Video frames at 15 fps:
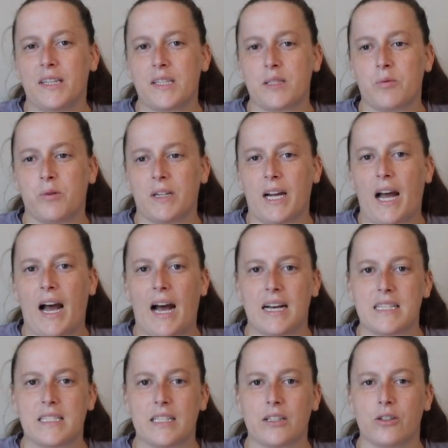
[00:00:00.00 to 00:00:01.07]
this one
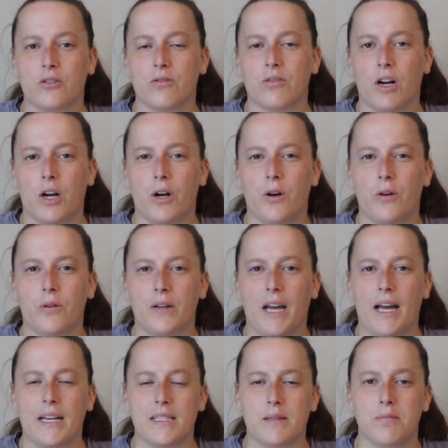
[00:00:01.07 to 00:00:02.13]
hasn't grown
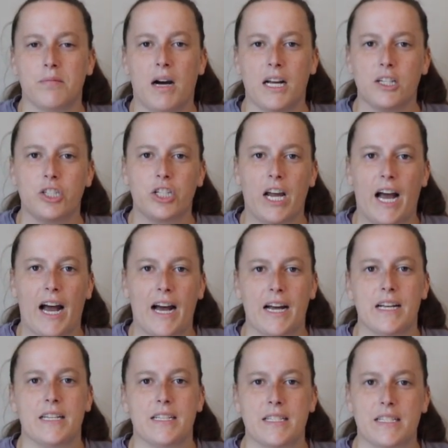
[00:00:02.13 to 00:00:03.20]
as much
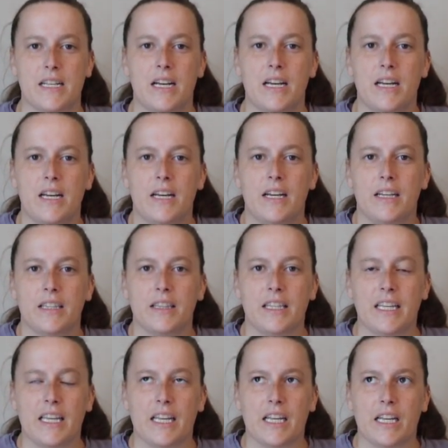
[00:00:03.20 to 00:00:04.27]
as
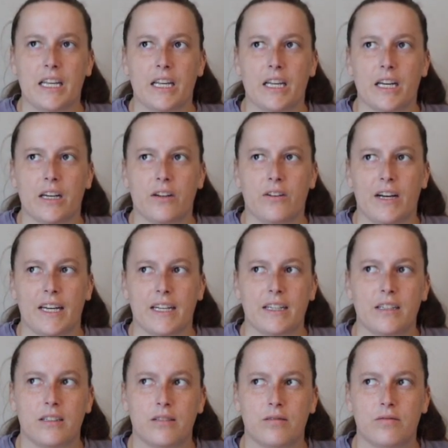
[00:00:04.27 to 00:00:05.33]
the like
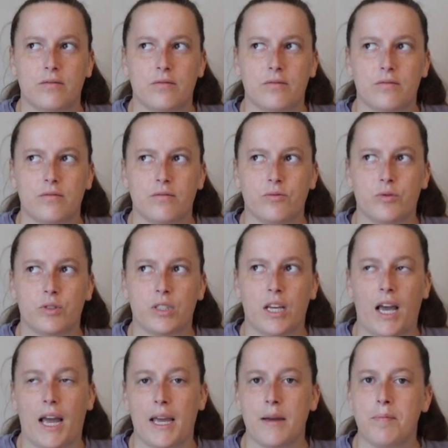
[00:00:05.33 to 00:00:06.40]

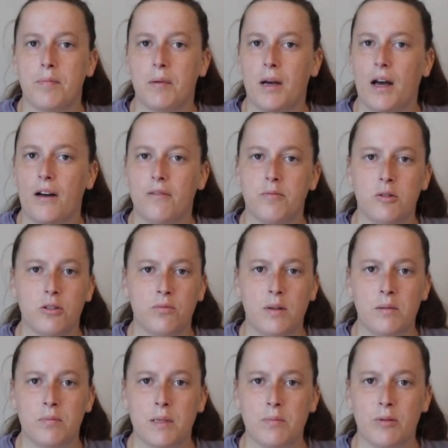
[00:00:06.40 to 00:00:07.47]
type of
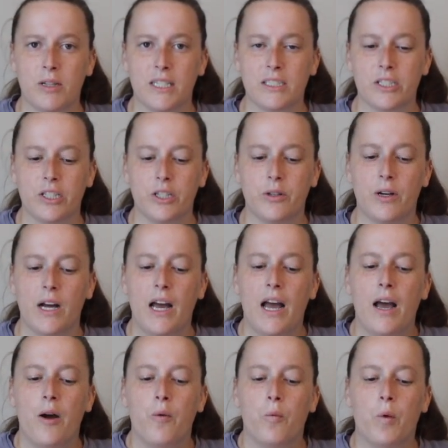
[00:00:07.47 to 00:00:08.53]
movement people like to do.
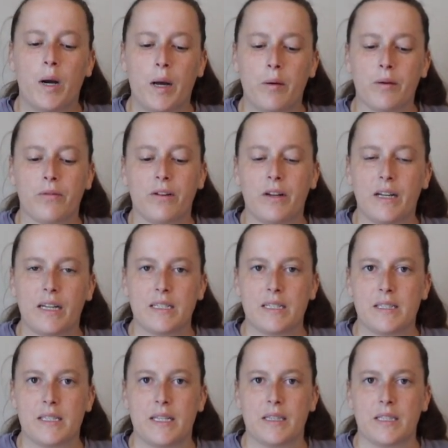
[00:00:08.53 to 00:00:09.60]
What I would really like
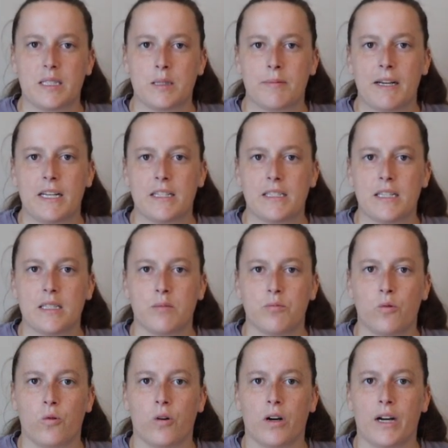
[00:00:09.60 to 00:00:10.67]
to see in this space is
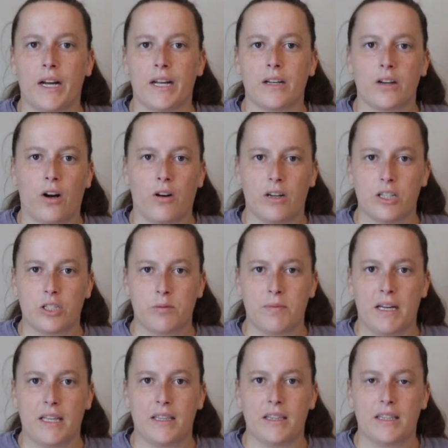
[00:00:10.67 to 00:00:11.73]
more
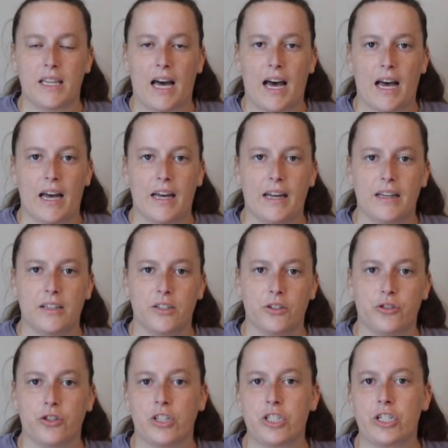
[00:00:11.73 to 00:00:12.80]
acknowledgement that
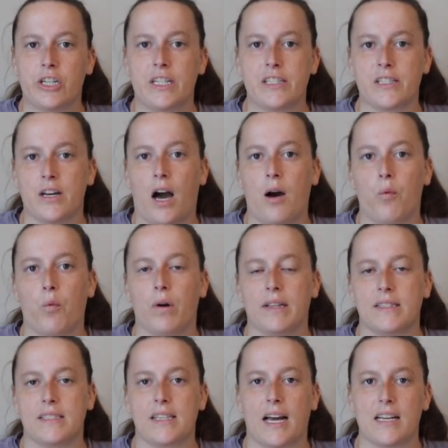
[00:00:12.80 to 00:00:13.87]
nutrition is not
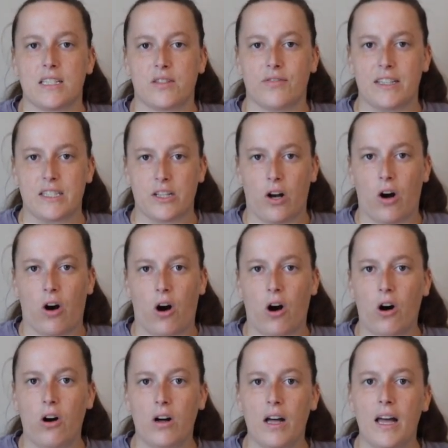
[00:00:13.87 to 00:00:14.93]
one size fits
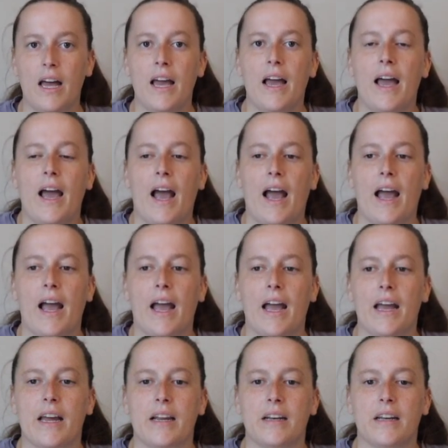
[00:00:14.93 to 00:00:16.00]
all,
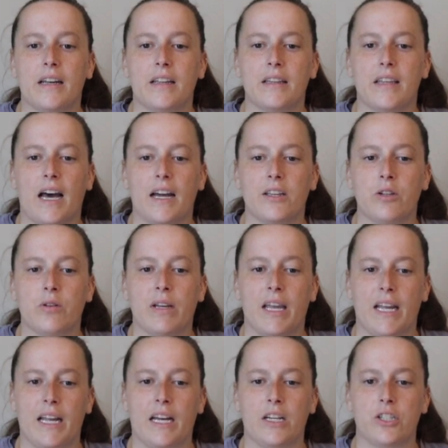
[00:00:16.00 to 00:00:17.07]
and that you
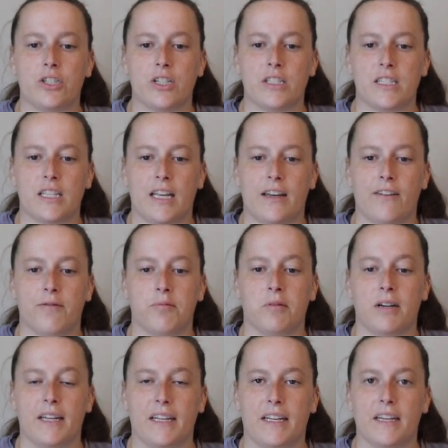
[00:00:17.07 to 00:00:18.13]
can't just give
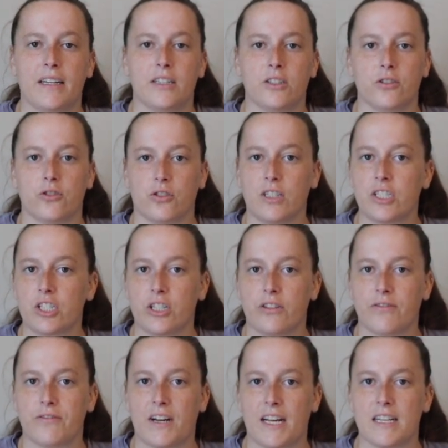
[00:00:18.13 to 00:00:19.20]
blanket nutrition
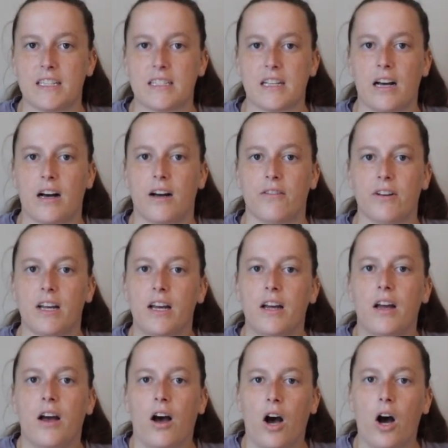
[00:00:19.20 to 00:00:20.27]
advice of,
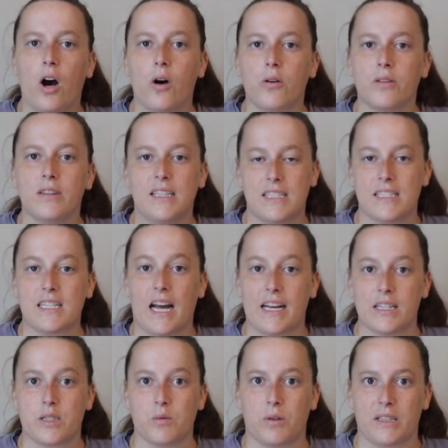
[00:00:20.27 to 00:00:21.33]
oh, this
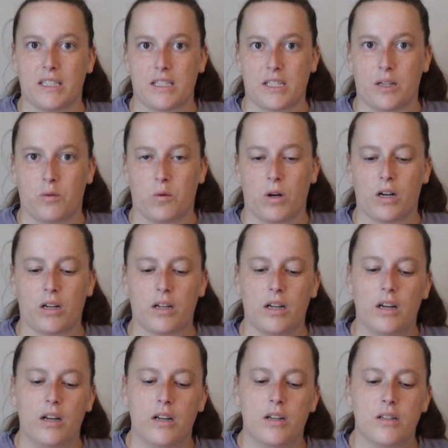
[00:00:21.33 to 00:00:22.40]
diet's the one that's gonna work.
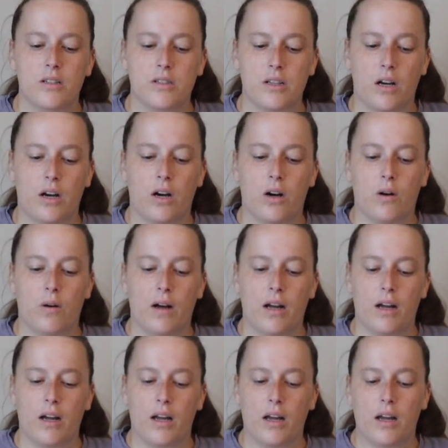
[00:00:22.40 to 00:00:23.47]
So